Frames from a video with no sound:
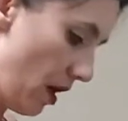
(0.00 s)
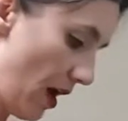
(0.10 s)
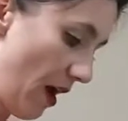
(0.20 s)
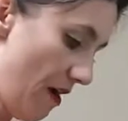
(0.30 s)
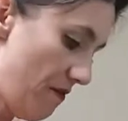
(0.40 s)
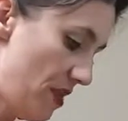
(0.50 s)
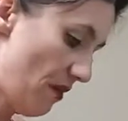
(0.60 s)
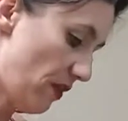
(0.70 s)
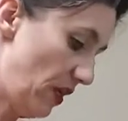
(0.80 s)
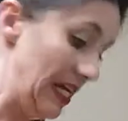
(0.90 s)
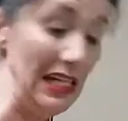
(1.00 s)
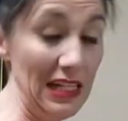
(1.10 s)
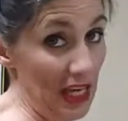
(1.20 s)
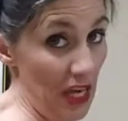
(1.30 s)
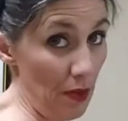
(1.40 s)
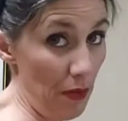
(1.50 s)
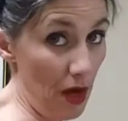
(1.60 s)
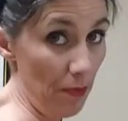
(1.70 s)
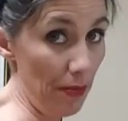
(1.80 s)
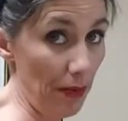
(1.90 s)
I've never eaten a cake
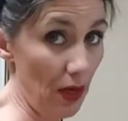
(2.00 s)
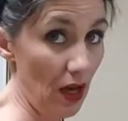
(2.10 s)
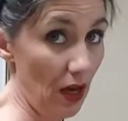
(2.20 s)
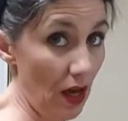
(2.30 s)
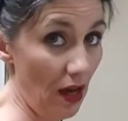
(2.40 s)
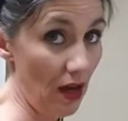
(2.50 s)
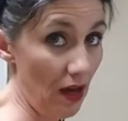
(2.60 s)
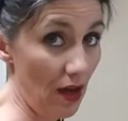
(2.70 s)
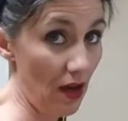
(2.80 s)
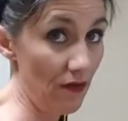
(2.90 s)
pop, and I've